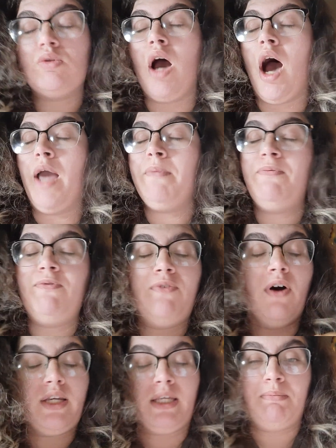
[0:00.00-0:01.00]
I'm
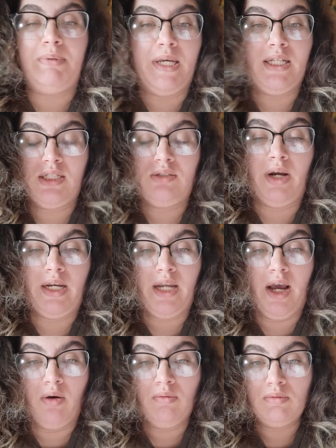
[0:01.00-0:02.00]
fucking pissed right
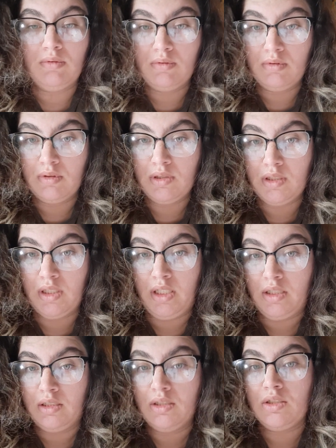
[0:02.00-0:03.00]
now.
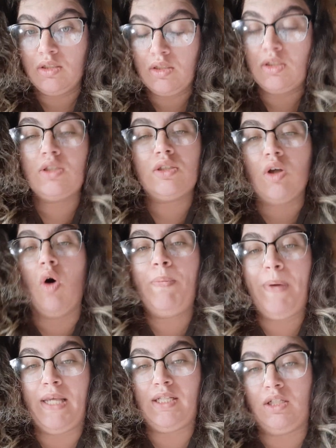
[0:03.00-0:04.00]
Like, so
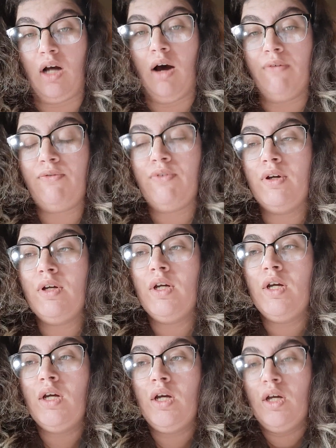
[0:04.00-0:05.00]
pissed off
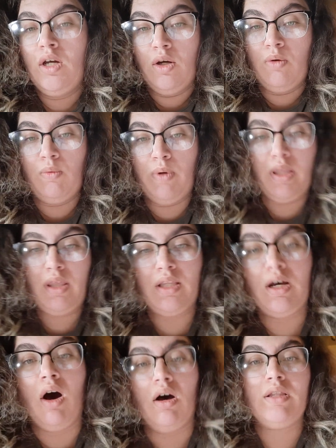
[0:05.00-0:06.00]
with
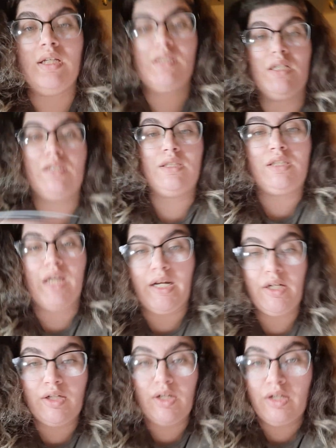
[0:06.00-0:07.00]
all this
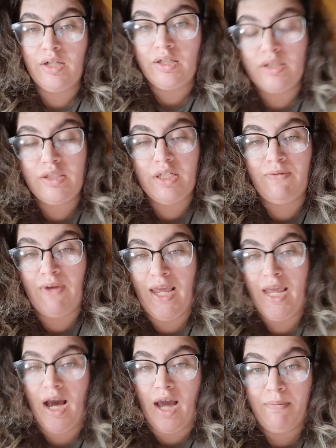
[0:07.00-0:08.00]
generative
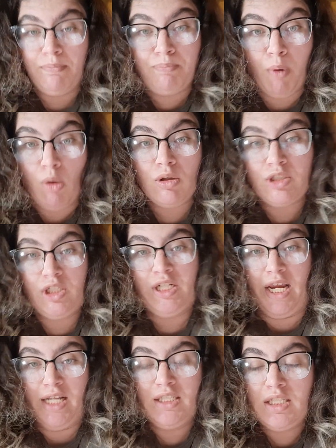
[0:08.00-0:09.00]
AI
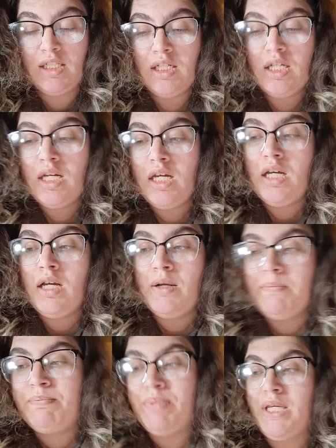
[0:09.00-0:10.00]
bullshit
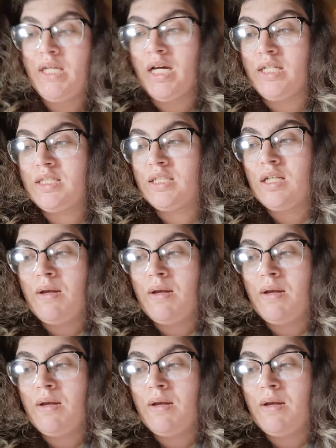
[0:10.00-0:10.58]
because